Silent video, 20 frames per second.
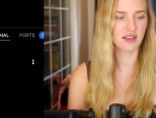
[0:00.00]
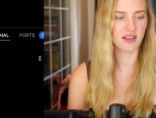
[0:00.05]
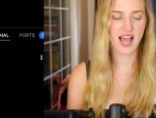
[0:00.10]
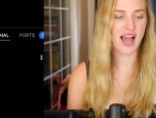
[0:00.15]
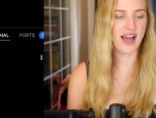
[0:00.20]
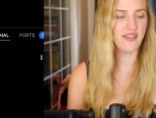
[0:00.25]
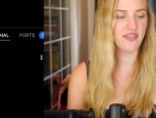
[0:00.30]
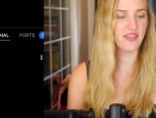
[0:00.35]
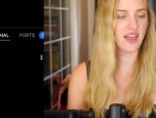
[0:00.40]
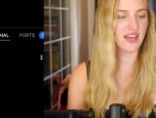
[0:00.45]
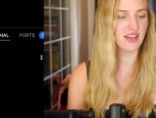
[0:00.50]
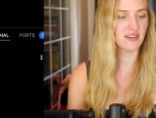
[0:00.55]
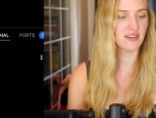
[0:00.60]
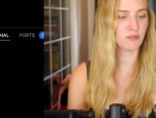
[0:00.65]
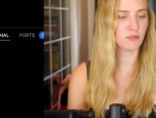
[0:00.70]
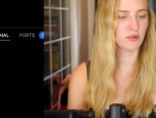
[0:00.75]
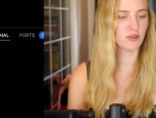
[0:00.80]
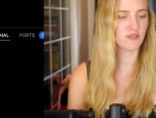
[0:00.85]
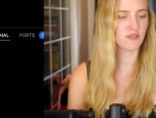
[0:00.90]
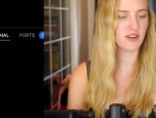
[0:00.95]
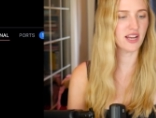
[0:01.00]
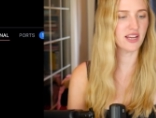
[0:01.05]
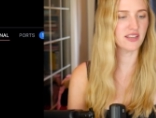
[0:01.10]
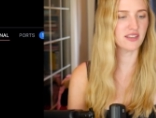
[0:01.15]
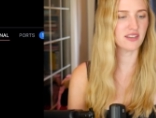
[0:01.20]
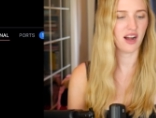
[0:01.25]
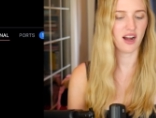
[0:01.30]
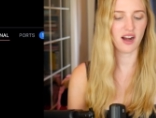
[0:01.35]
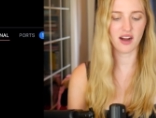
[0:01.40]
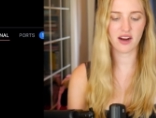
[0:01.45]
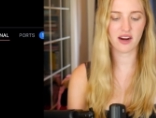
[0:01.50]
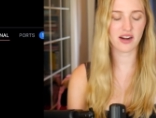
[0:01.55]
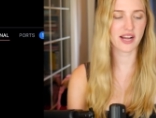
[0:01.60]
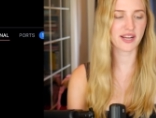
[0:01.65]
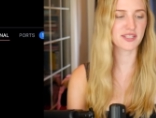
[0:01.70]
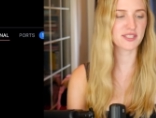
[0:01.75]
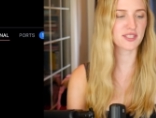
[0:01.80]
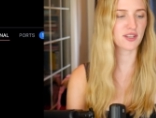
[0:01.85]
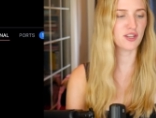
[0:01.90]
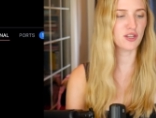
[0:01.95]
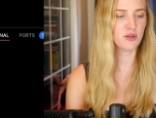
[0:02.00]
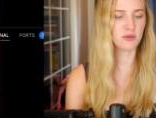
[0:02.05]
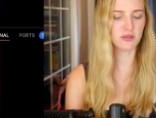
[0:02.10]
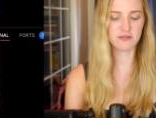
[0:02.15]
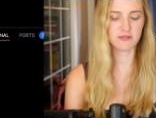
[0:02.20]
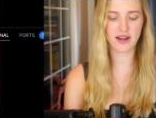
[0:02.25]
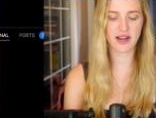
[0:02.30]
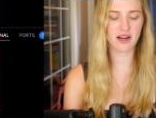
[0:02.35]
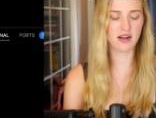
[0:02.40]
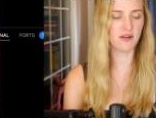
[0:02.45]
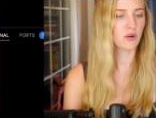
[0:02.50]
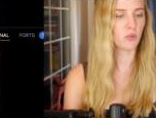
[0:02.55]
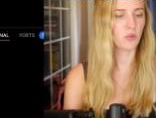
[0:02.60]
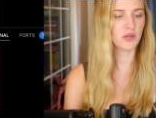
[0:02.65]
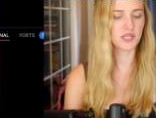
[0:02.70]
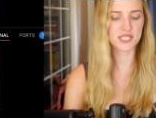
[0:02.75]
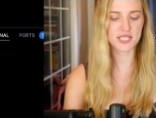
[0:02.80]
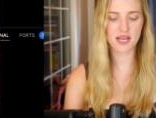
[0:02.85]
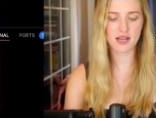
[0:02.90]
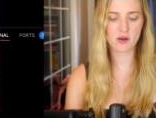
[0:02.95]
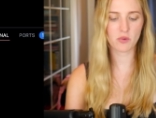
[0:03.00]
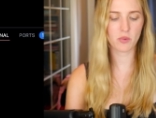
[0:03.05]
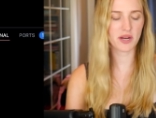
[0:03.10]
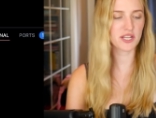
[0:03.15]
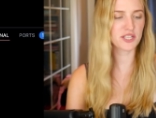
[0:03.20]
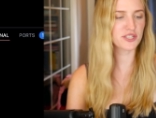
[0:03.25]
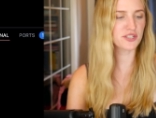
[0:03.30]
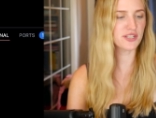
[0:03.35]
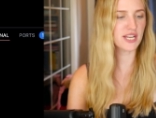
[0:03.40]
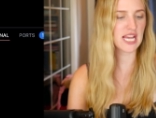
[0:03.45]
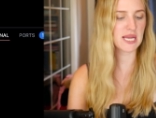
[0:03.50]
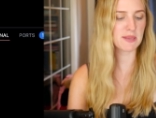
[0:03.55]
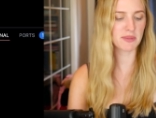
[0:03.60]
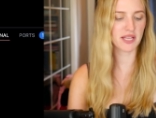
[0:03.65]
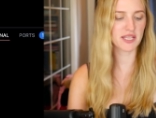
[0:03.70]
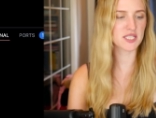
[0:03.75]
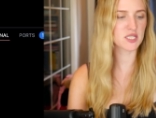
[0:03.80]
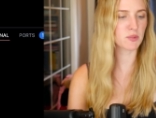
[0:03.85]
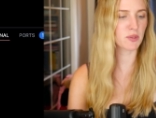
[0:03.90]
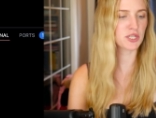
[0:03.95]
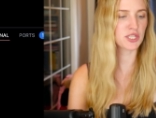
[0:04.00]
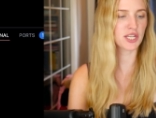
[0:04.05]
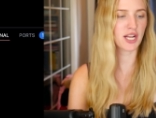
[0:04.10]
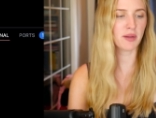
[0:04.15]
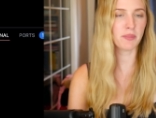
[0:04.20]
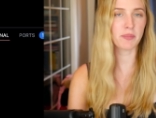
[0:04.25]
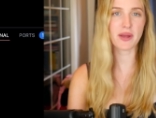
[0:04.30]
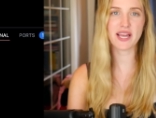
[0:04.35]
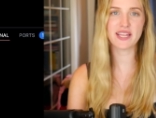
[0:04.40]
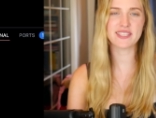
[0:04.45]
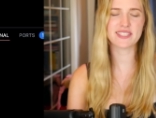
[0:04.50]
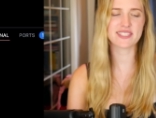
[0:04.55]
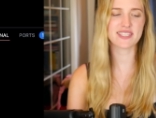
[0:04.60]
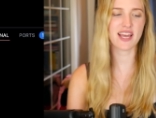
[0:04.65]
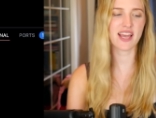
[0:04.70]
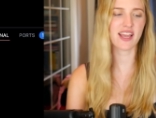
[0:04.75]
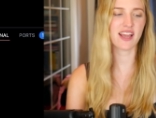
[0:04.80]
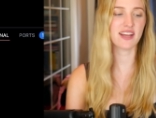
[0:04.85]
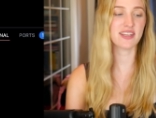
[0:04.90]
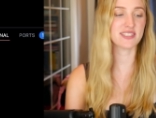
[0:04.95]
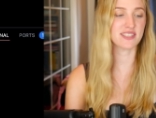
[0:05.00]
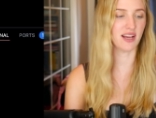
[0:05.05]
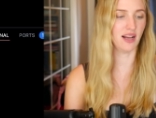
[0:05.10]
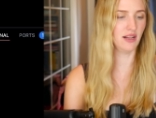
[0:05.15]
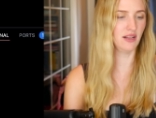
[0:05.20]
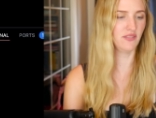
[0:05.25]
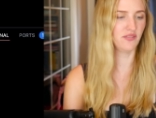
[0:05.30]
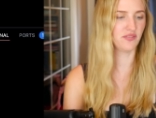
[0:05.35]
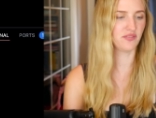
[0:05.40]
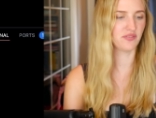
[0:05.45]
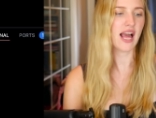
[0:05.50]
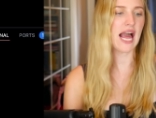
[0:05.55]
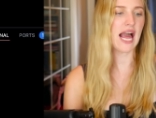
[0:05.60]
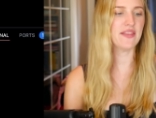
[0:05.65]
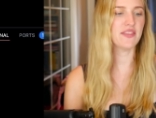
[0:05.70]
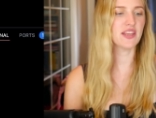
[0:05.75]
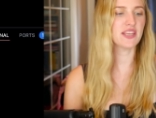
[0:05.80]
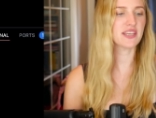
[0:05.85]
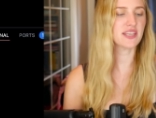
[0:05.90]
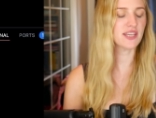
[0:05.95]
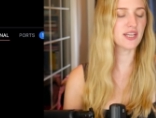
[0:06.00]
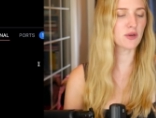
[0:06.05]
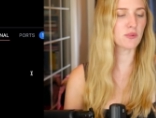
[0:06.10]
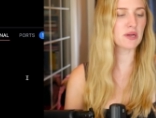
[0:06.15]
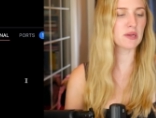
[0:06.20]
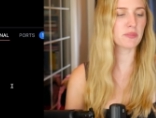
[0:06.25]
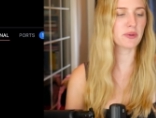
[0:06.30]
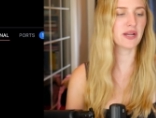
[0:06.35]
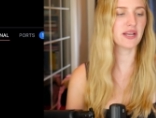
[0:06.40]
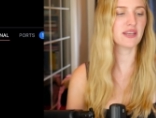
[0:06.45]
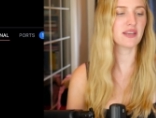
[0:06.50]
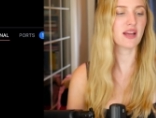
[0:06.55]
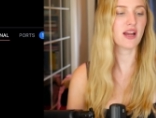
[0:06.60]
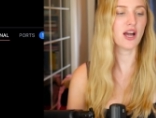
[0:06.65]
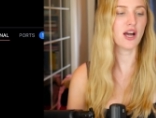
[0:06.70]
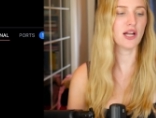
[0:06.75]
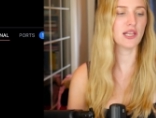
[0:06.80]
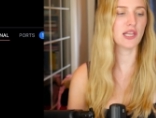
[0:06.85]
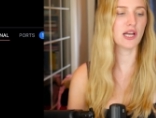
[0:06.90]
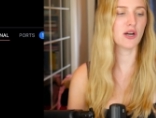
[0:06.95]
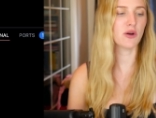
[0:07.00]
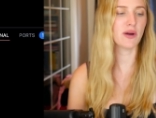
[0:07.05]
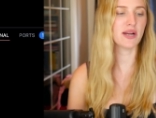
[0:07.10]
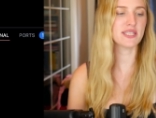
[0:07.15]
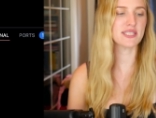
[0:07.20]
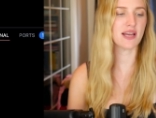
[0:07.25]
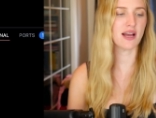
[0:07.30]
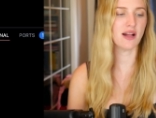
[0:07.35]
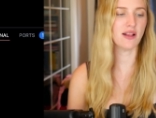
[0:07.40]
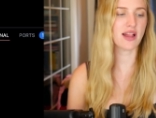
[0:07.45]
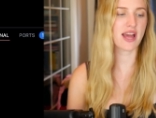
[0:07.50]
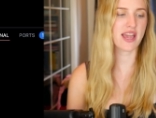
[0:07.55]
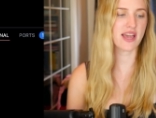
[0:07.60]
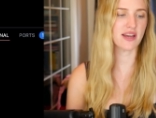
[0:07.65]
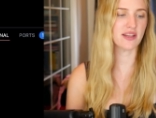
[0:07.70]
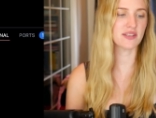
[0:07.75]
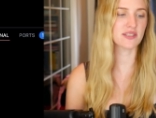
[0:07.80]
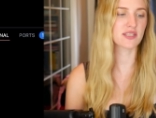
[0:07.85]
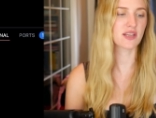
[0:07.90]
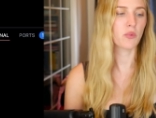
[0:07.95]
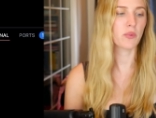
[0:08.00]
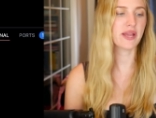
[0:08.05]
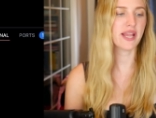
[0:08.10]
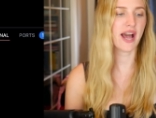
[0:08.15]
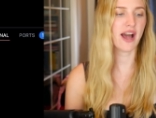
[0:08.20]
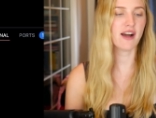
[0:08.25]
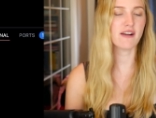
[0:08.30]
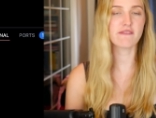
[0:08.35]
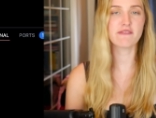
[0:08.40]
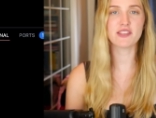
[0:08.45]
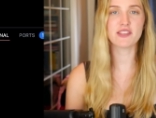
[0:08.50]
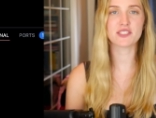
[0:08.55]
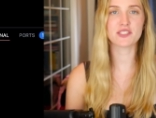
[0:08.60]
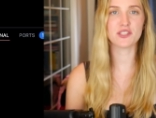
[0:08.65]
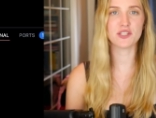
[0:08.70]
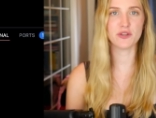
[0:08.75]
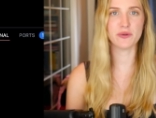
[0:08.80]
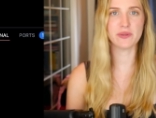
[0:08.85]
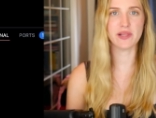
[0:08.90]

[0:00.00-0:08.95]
and then we'll run our executable file. We'll say, what is your name? Let's switch it up and say Adele. And then here we print, hello Adele, and we have this new